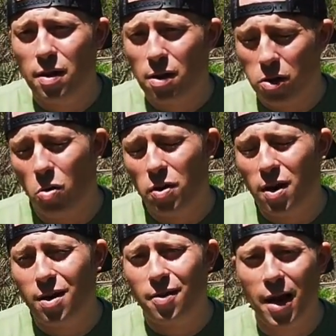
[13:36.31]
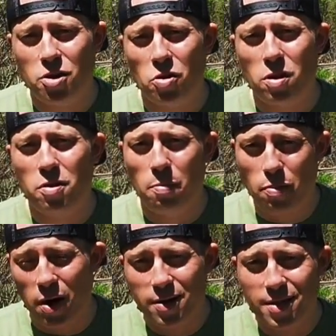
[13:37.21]
clothing that took the
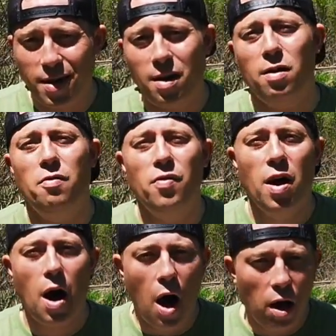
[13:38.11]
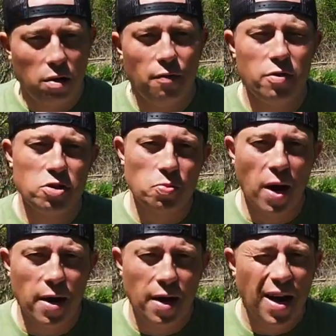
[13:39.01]
brunt of all of the sweat